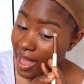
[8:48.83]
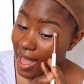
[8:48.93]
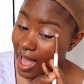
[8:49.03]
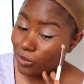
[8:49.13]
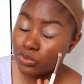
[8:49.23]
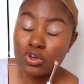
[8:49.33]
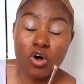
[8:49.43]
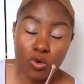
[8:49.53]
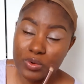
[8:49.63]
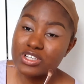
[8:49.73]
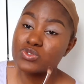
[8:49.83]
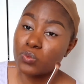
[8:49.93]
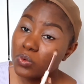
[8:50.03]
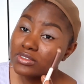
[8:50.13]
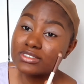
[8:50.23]
I would always
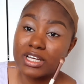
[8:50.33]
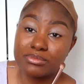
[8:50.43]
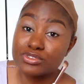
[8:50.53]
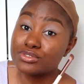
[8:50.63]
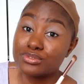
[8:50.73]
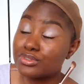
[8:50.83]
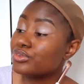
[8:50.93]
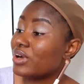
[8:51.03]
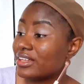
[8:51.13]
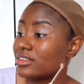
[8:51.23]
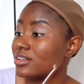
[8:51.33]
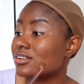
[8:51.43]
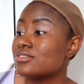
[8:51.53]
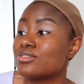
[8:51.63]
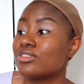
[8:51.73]
want them to do the right
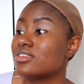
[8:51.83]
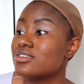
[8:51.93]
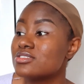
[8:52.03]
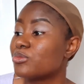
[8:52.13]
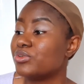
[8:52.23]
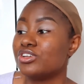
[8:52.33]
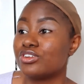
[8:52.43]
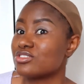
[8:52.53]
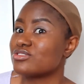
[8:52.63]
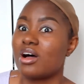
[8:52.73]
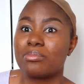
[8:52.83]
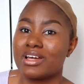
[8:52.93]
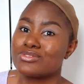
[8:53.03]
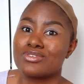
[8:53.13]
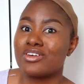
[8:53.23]
thing. So this opinion does not
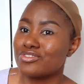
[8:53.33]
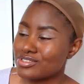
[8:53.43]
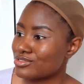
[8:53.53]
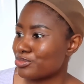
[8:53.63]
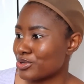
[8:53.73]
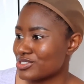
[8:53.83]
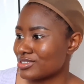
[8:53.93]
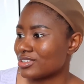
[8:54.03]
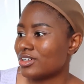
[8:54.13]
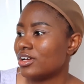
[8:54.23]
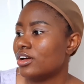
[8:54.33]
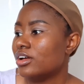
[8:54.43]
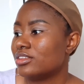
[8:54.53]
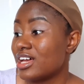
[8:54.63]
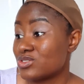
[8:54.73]
apply to every single person.
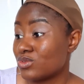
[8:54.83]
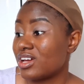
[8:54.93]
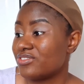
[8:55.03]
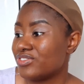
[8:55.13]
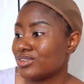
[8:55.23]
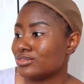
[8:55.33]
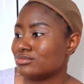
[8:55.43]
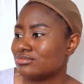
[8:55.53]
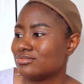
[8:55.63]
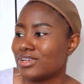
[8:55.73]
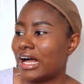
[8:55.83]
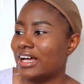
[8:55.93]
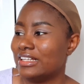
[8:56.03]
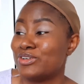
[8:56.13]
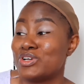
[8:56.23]
That's what I feel.
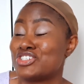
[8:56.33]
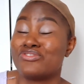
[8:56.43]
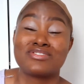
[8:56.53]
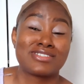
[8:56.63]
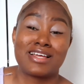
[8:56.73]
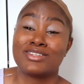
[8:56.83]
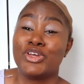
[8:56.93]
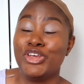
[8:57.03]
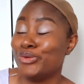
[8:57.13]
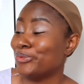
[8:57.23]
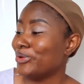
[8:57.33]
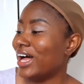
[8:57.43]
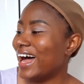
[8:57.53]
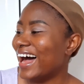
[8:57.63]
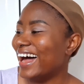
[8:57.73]
The way she even said ew.
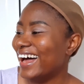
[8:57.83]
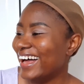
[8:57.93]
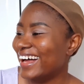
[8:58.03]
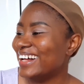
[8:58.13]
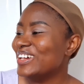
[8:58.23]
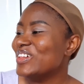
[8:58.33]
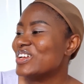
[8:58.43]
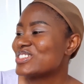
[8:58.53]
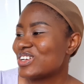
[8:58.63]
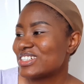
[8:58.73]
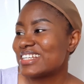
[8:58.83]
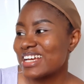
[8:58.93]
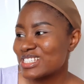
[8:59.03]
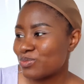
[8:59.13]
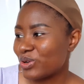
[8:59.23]
So the
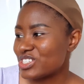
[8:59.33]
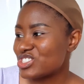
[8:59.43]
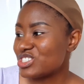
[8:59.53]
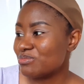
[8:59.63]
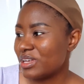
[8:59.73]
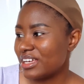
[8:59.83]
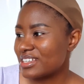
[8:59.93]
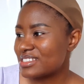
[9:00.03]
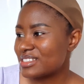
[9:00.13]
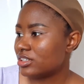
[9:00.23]
next point she makes